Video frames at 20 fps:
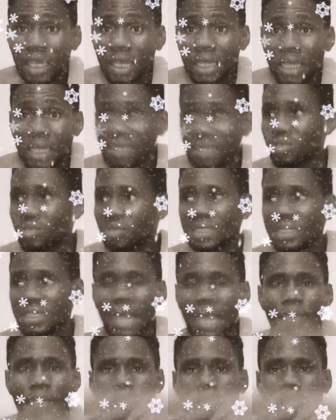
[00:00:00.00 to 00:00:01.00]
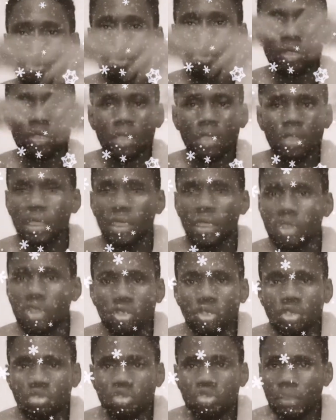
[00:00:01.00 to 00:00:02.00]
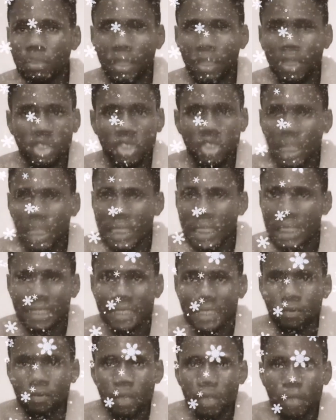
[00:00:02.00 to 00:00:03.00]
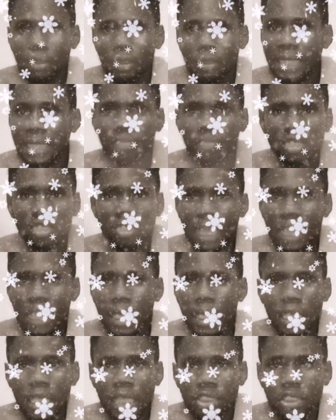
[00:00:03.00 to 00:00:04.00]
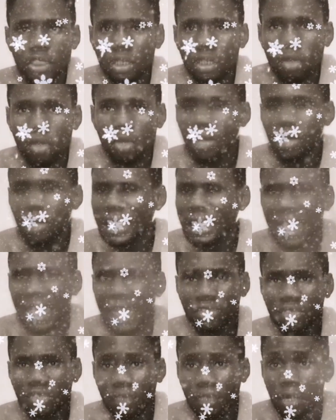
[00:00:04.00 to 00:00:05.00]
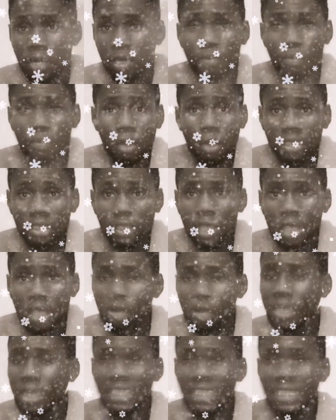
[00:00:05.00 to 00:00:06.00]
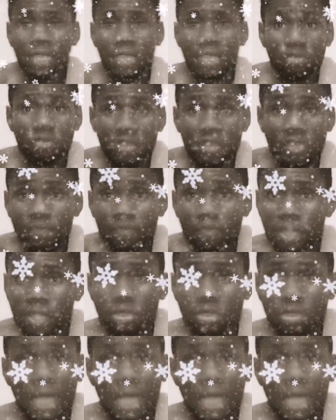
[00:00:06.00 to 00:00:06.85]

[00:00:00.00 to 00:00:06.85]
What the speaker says: There was a time it was industries, machines. But now it's the tech age. Look at the likes of Elon Musk. Look at the likes of Jeff Bezos